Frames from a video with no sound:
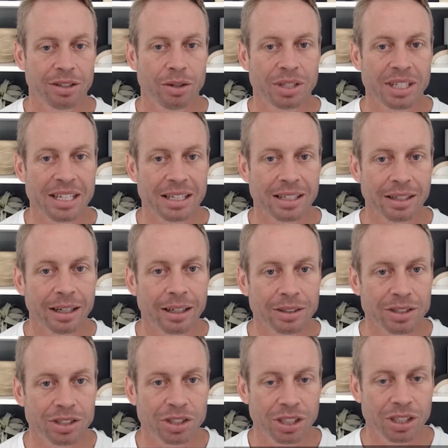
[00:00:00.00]
no T in there,
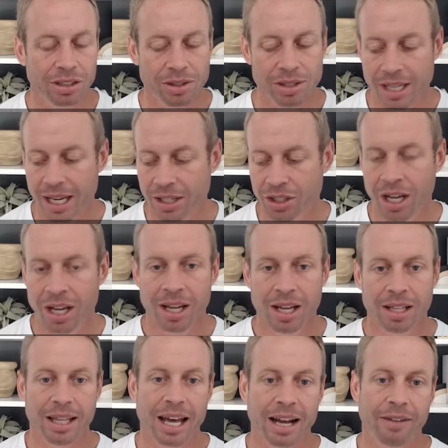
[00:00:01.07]
just Gluch. A
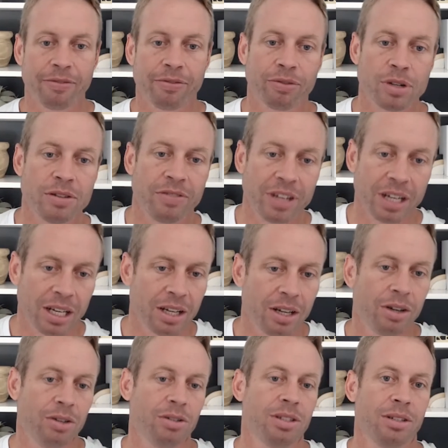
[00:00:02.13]
lot of free
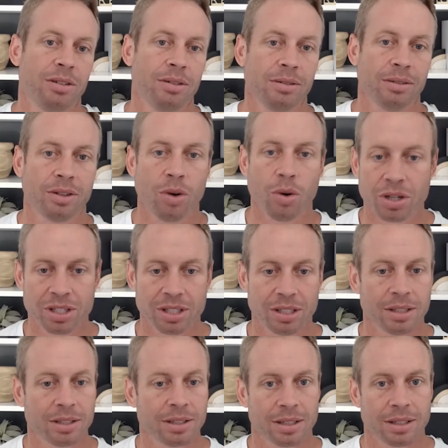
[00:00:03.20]
videos and
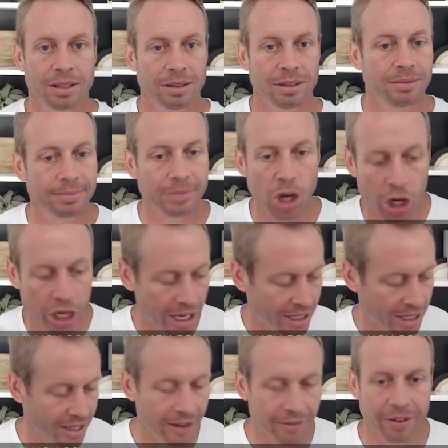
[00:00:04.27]
courses and all
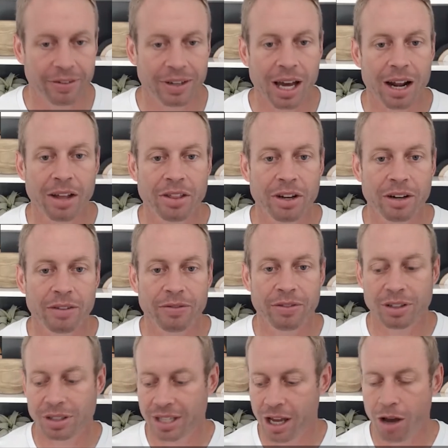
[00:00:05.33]
kind of stuff I've got on there
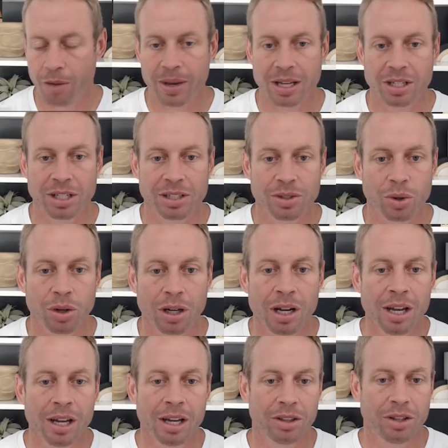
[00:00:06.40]
to help agents. Or
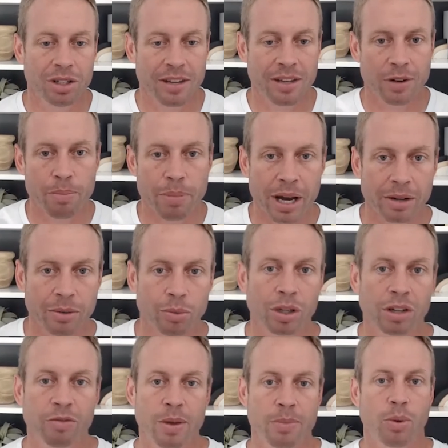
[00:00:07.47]
there's even a button
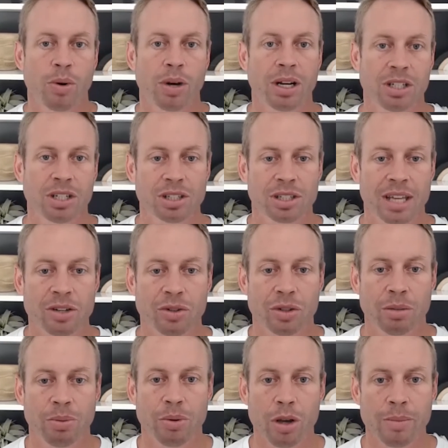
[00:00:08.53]
where if people want to just schedule
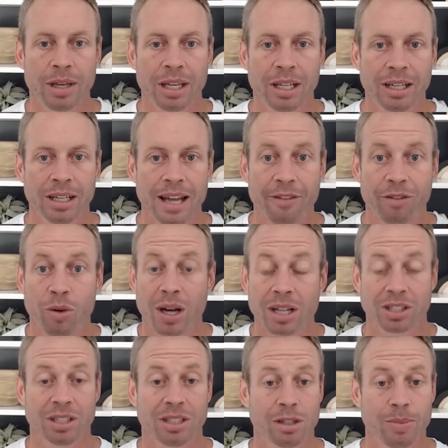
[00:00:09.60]
an appointment and have
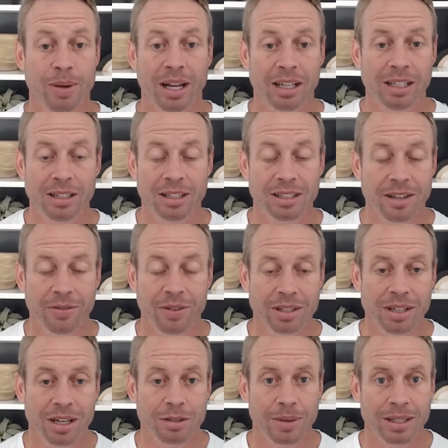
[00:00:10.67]
questions about any of the stuff I
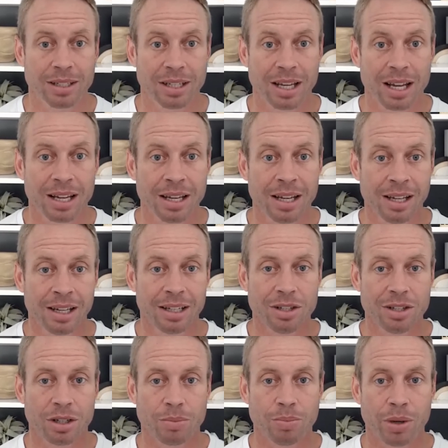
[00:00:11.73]
talked about today,
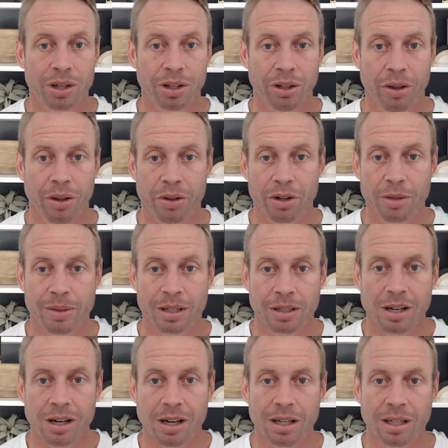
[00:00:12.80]
you can book a little 30-minute
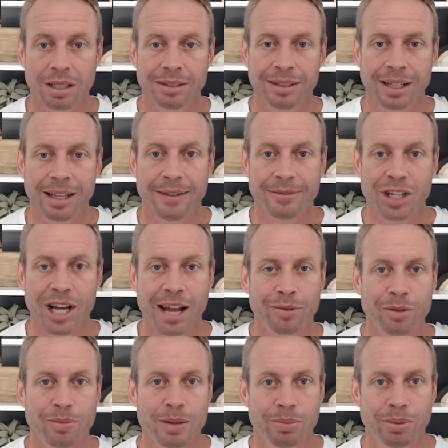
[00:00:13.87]
call. And I love
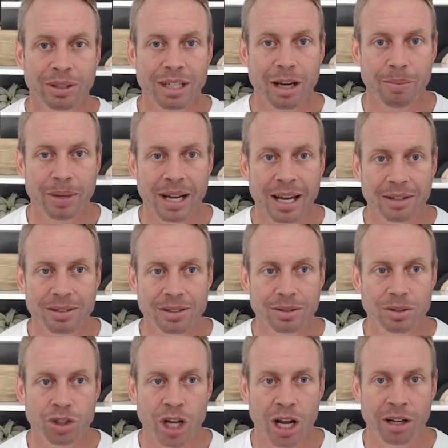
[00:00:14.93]
chatting with people and helping out.
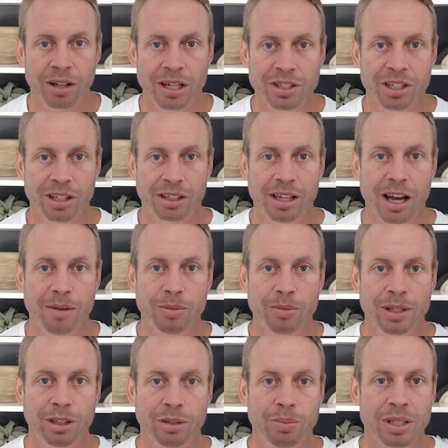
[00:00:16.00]
So johngluch.com would
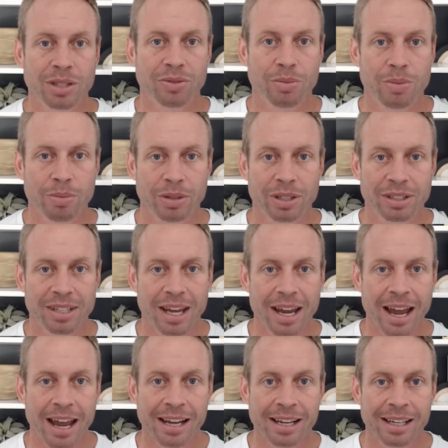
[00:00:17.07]
be a good place for people to say
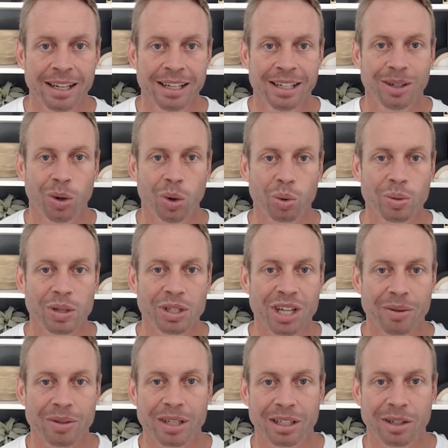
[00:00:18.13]
hey, or reach
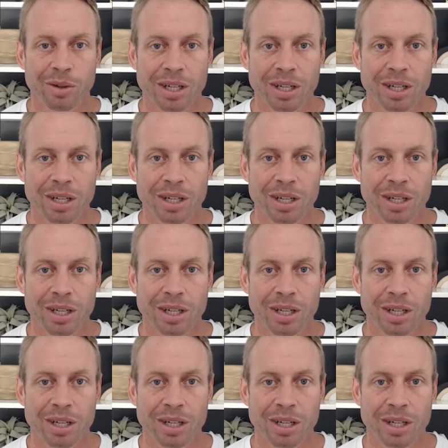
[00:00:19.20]
out with any